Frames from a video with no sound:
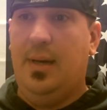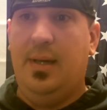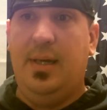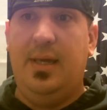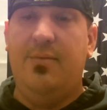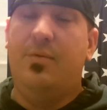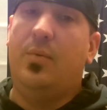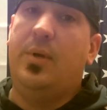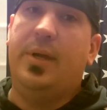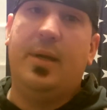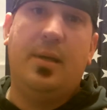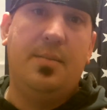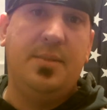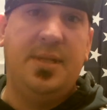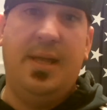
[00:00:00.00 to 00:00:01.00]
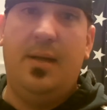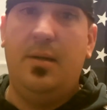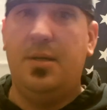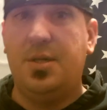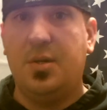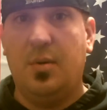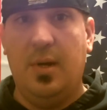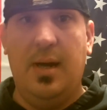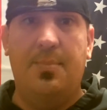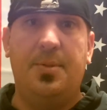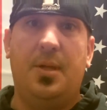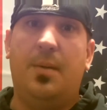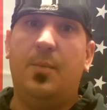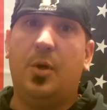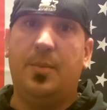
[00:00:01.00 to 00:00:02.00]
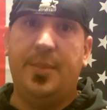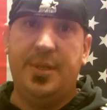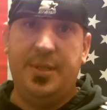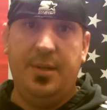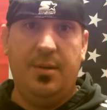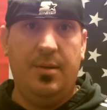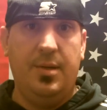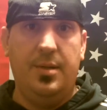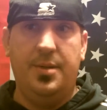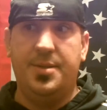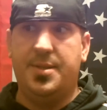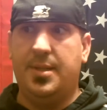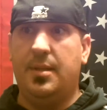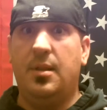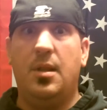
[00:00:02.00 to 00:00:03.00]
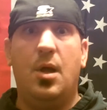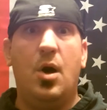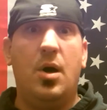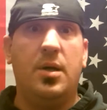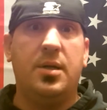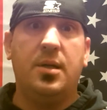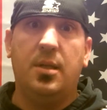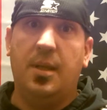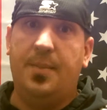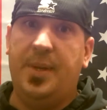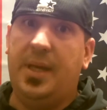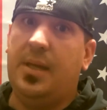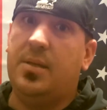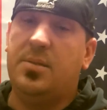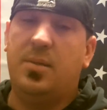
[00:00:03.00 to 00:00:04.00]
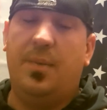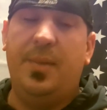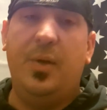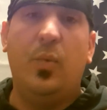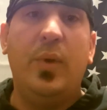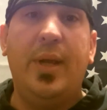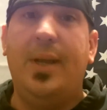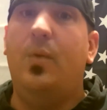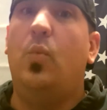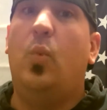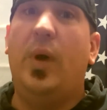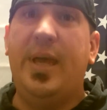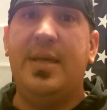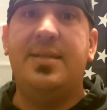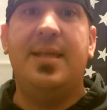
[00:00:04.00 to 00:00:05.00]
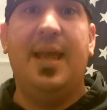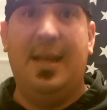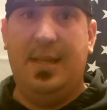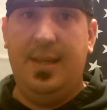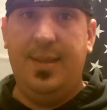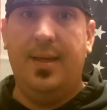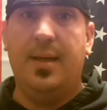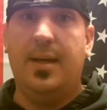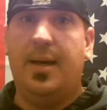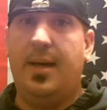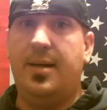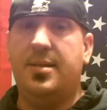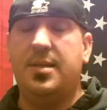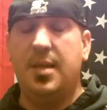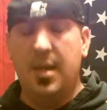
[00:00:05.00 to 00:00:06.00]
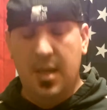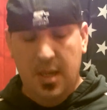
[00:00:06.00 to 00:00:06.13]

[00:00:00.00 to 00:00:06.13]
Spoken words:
even when it comes down to scrap lumber materials and lawn clippings. I mean, we didn't waste anything, guys.